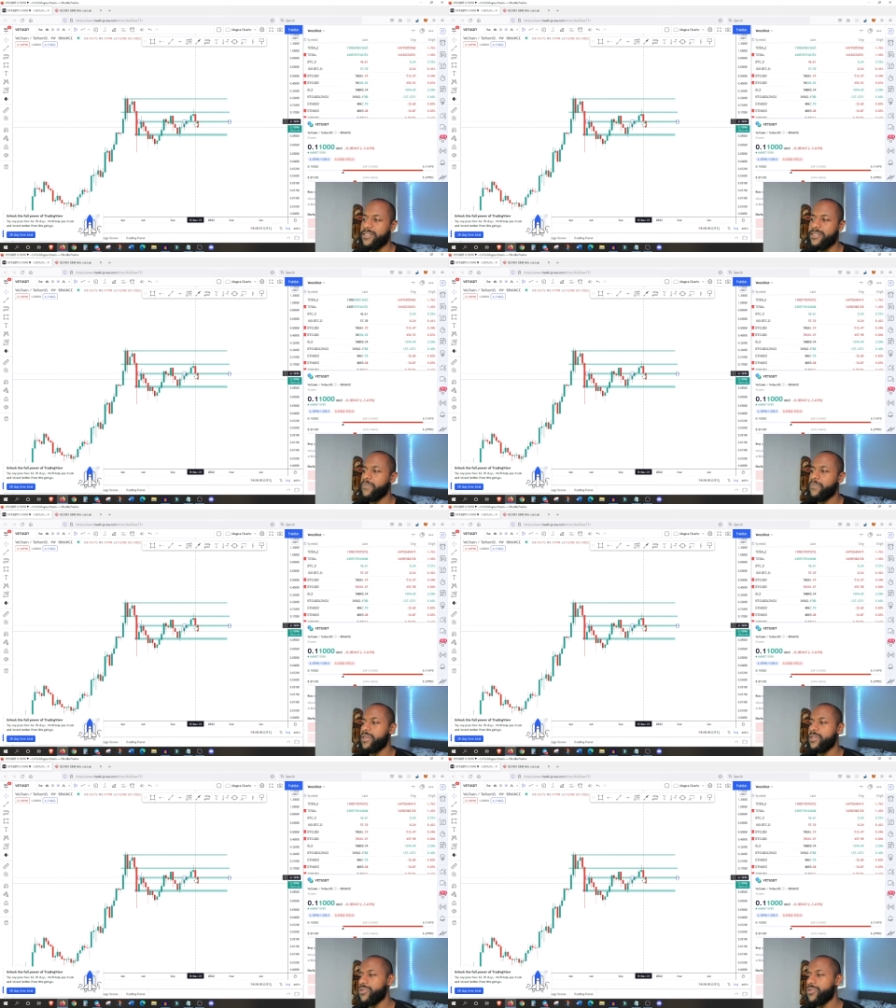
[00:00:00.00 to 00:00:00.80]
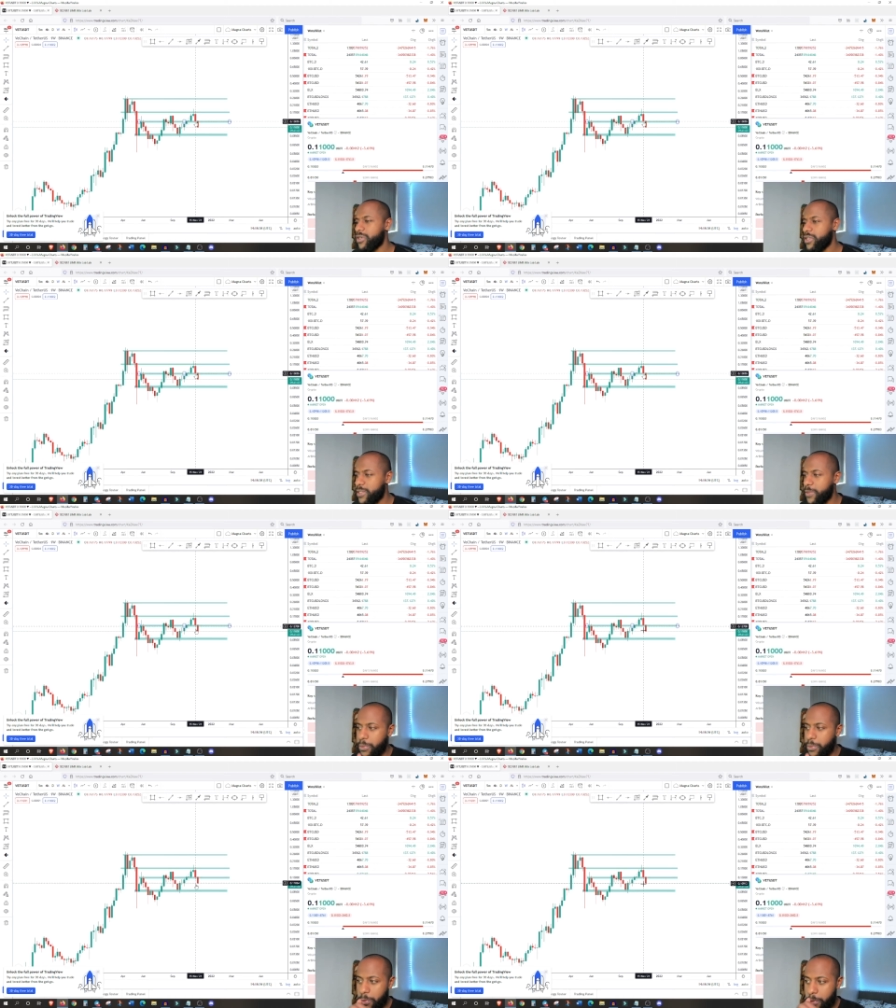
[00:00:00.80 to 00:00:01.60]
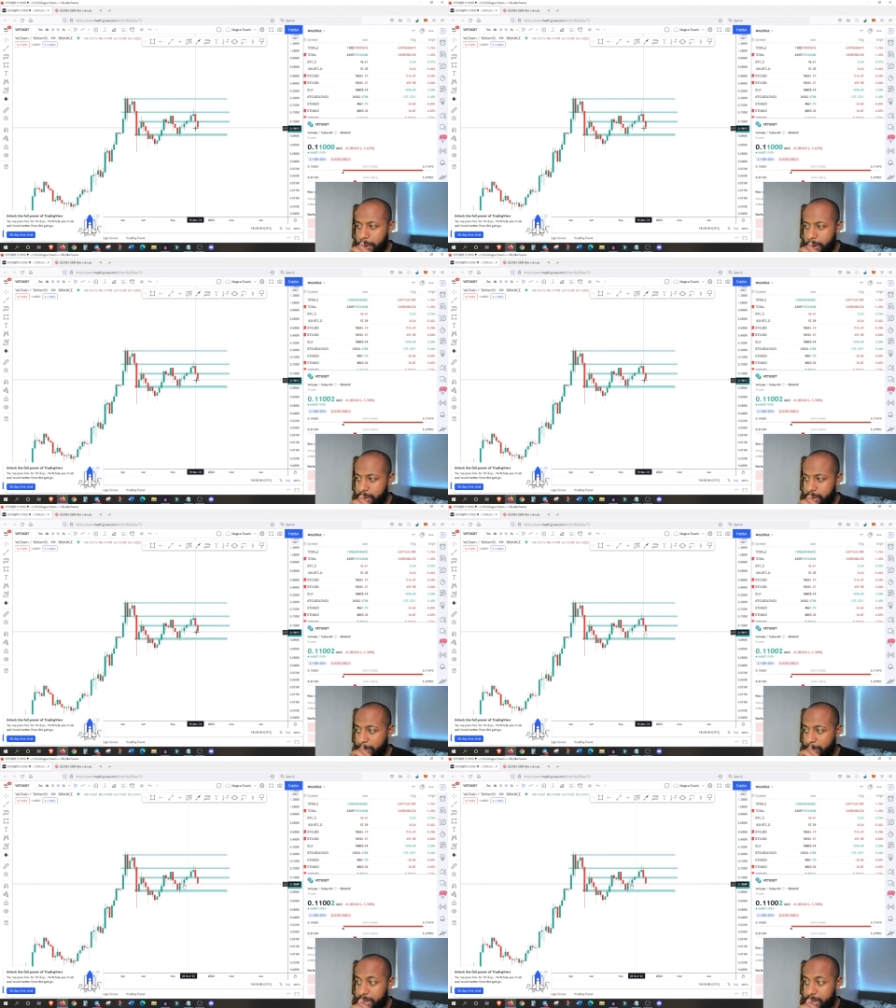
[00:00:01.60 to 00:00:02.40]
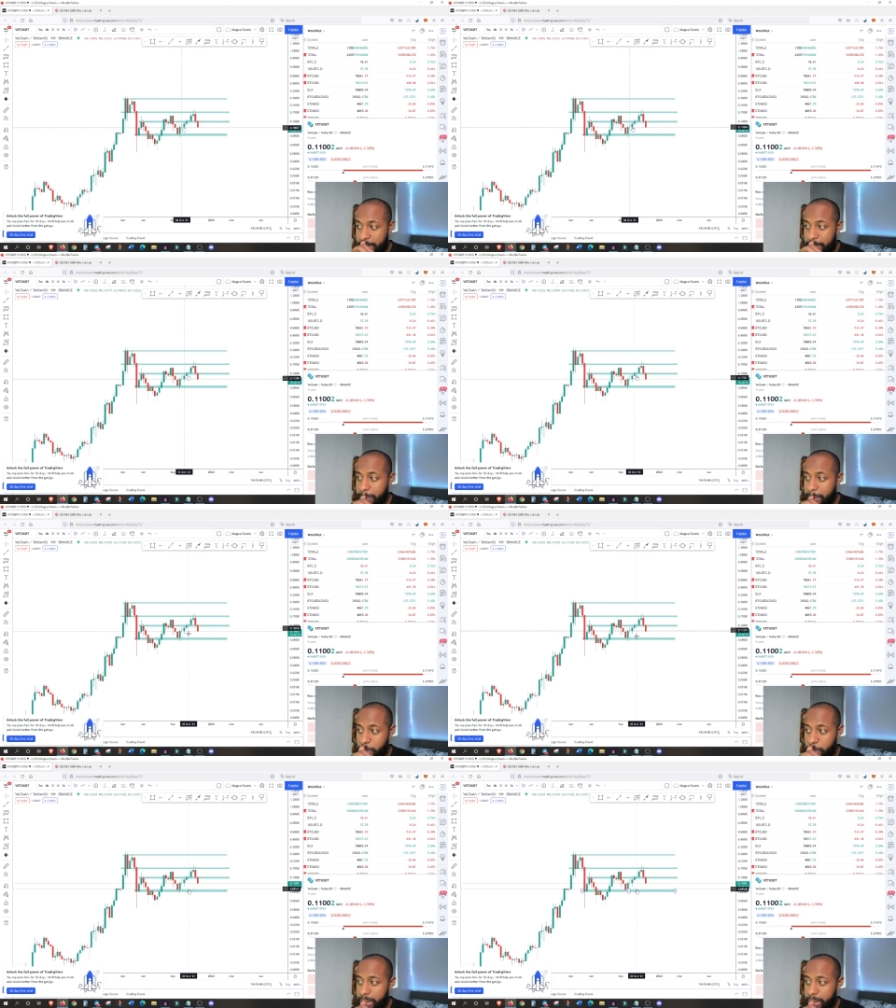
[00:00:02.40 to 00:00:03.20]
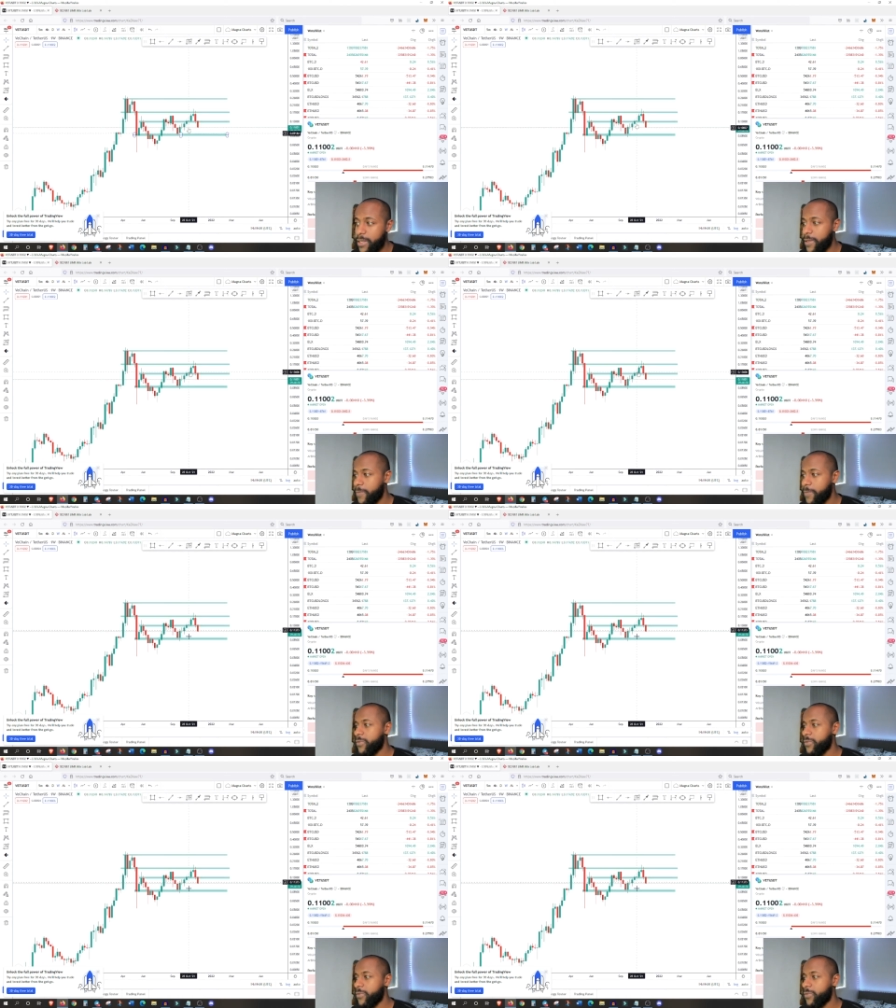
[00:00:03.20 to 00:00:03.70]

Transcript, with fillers: cents. So very simple, there's nothing much in between